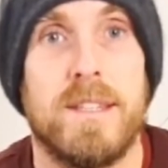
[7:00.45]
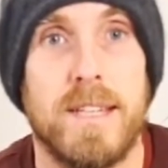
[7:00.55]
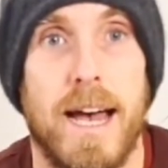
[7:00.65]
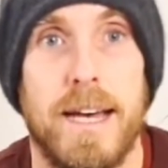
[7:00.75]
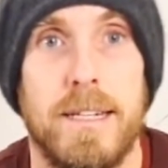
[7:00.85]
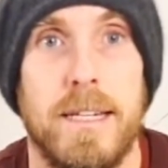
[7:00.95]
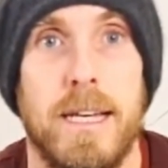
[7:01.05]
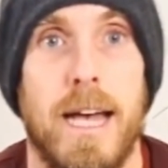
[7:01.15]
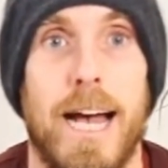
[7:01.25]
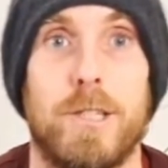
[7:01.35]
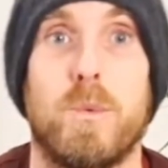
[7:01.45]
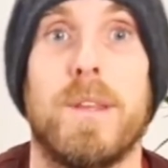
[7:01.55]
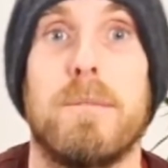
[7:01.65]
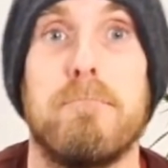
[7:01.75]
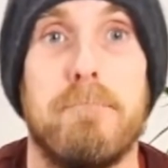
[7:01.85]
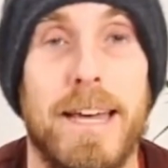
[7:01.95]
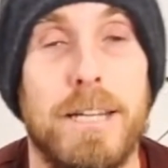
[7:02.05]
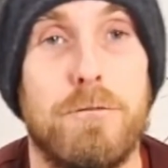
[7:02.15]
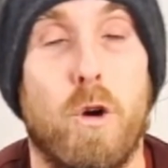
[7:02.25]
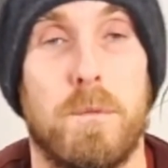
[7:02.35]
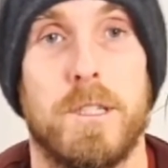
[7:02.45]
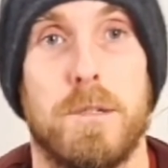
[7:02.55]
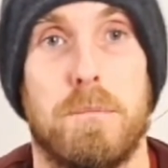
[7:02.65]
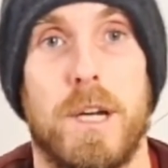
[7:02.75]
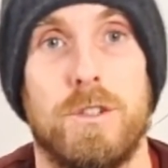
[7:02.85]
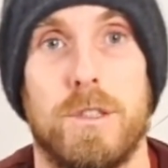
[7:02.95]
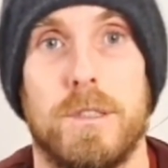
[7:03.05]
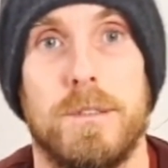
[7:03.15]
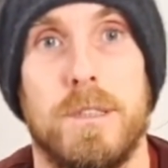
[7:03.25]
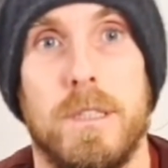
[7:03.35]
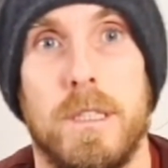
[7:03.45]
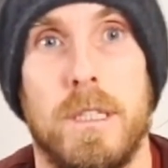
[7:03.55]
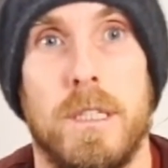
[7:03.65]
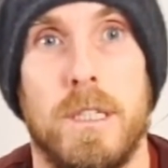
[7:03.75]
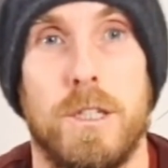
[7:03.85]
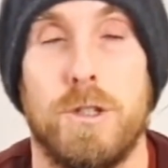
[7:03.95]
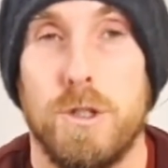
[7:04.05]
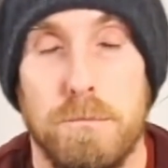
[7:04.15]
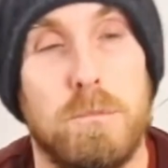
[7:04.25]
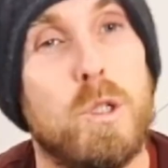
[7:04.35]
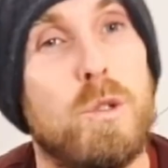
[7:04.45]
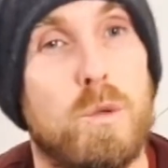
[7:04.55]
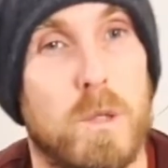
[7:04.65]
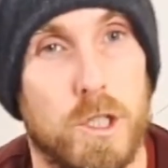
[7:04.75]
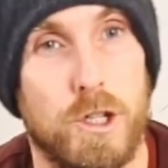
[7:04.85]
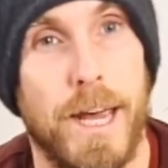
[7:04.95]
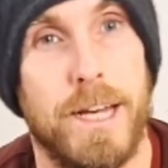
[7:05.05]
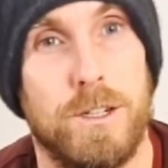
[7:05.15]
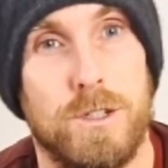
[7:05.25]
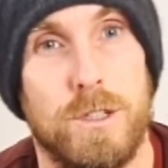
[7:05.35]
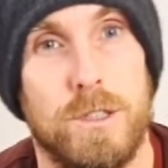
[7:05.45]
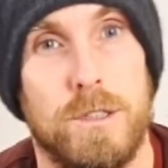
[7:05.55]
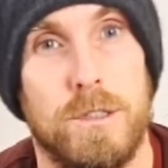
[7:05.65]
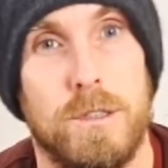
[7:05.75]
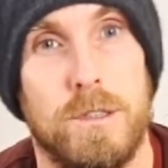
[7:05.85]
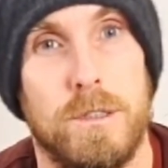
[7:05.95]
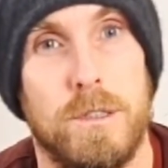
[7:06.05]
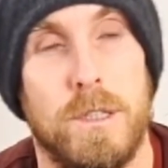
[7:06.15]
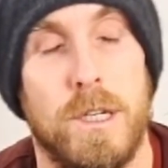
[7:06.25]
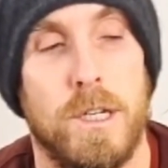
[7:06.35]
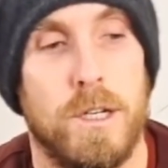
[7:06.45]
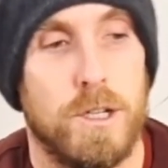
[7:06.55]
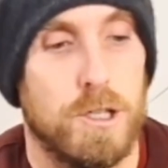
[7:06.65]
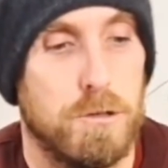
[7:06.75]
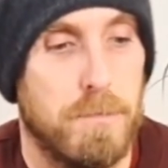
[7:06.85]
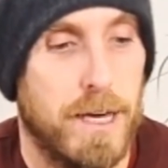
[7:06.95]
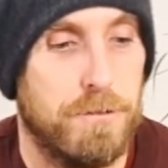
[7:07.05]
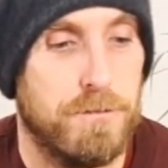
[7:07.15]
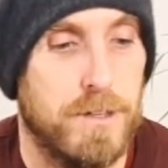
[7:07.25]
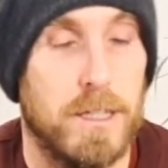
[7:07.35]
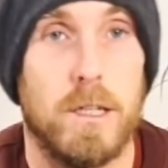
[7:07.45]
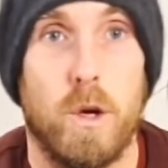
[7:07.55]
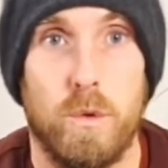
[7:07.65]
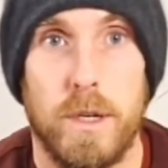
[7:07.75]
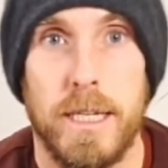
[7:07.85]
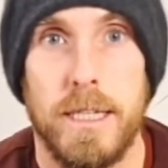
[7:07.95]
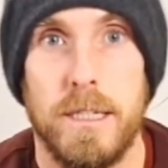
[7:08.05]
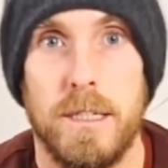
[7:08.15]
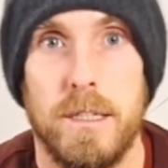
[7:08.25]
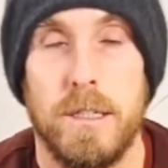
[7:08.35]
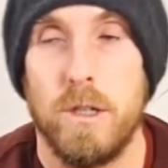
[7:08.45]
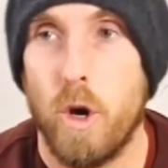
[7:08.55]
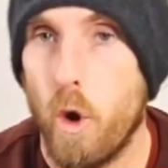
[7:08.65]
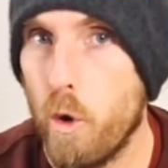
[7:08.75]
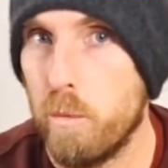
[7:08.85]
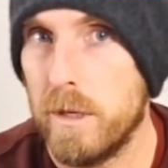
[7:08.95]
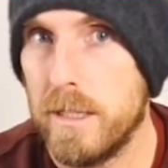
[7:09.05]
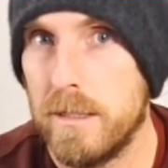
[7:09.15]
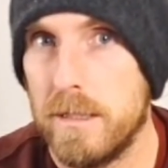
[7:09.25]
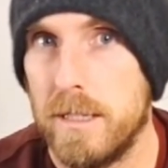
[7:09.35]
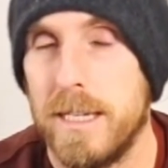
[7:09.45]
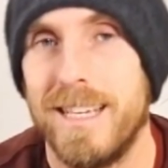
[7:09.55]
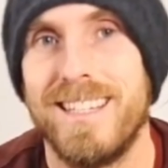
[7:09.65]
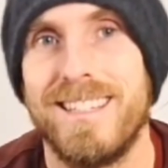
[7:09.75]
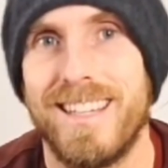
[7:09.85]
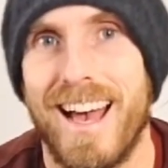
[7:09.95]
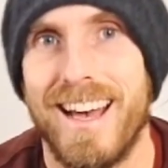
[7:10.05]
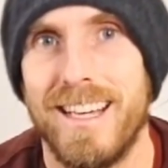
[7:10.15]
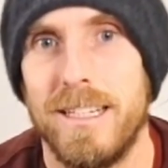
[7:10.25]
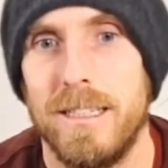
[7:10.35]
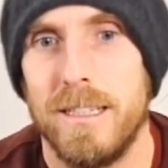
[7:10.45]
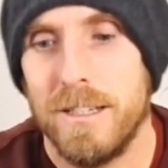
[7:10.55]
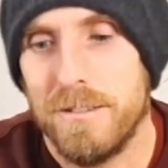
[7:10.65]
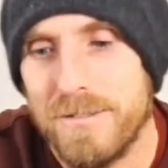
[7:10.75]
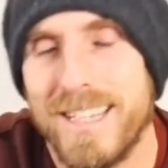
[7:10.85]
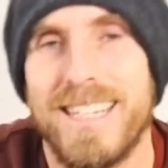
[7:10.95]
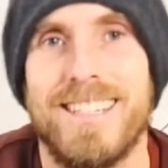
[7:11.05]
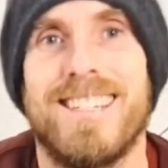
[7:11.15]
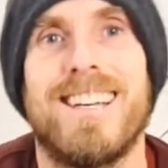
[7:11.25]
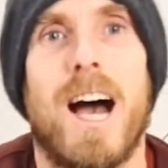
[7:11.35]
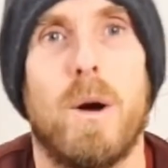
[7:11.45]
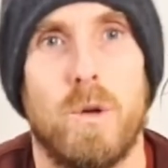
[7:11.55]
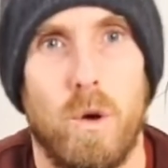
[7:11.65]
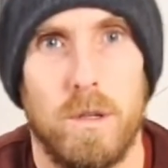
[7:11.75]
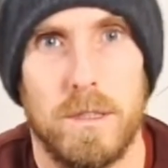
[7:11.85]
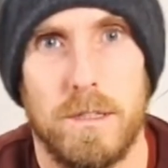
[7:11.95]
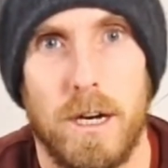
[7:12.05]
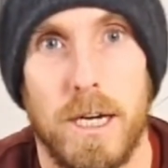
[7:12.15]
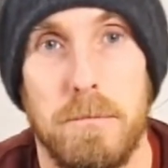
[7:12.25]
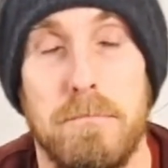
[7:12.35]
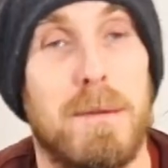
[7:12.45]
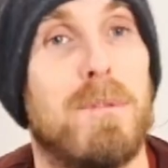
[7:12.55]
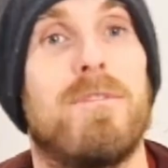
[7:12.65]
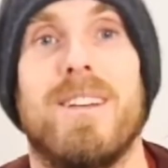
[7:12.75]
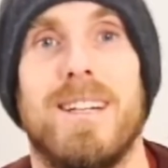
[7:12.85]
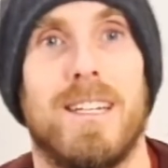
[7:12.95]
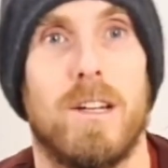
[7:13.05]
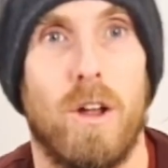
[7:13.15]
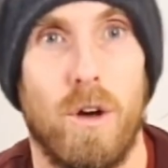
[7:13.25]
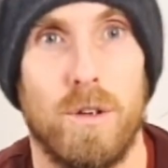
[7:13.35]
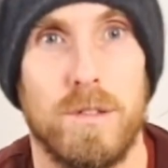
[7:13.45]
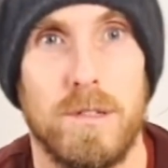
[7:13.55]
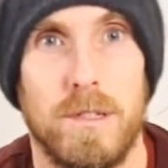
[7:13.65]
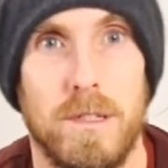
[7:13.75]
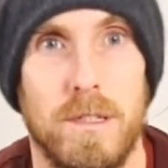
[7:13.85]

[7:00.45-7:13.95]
SAD, as with many forms of depression, your mood will change. You may feel lonely, hopeless, sad, feeling down all the time, maybe feeling lost.